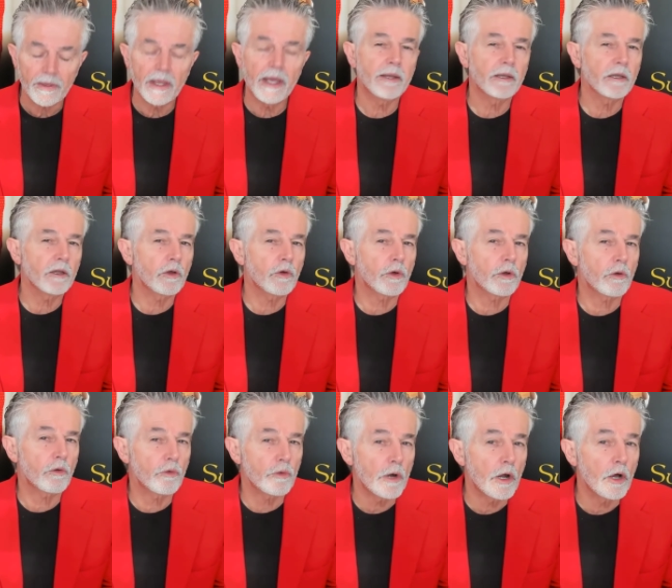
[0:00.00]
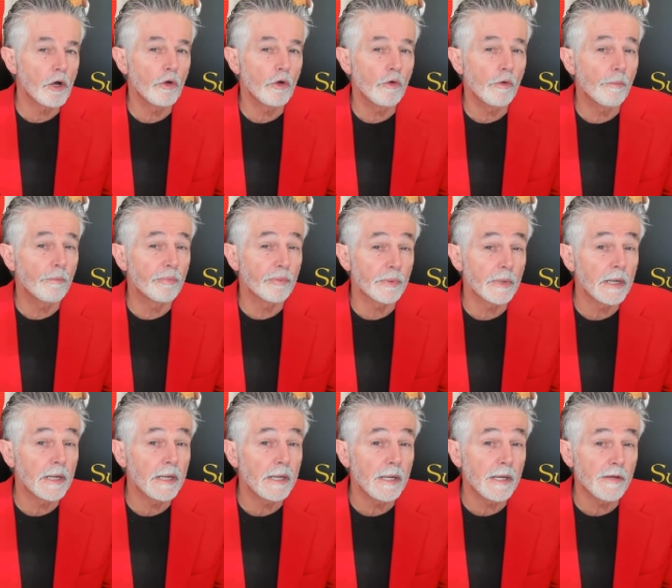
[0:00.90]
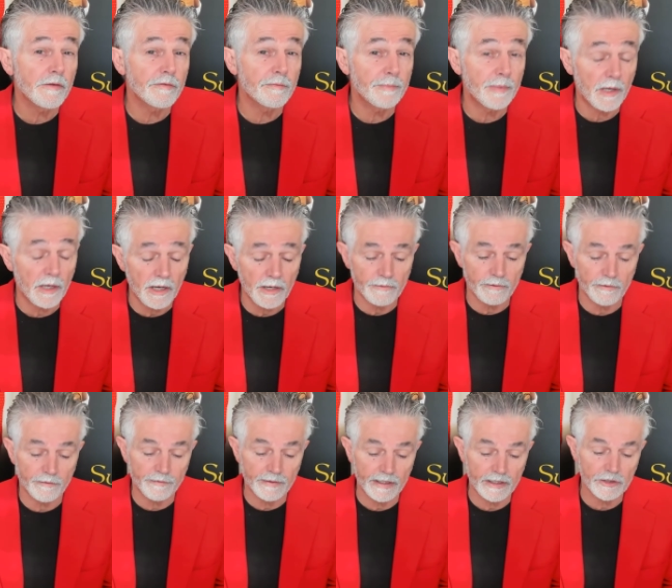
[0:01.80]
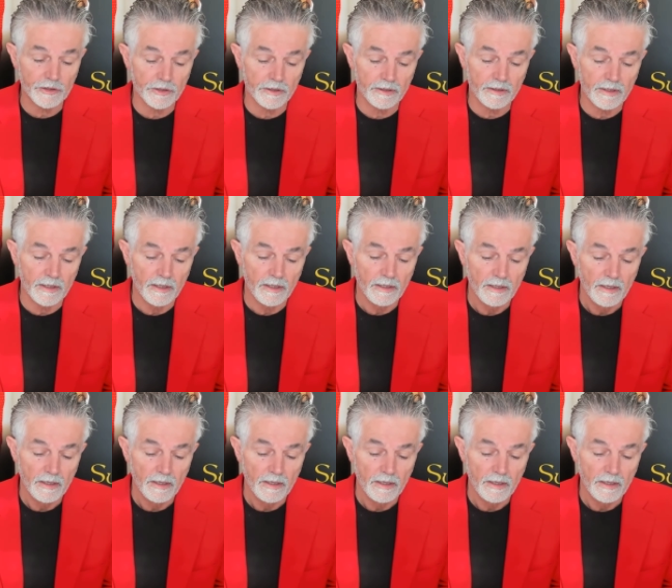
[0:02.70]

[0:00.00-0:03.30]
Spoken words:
and grow brave by reflection.